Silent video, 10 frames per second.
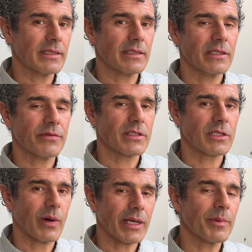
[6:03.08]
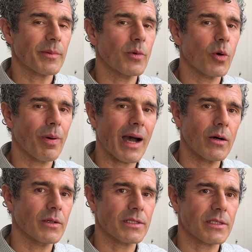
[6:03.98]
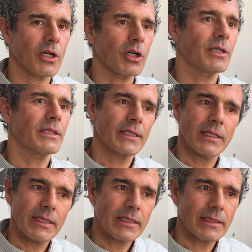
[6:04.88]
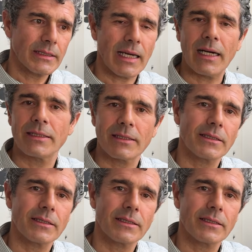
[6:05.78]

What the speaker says: delivers quite a bit more power, so yeah,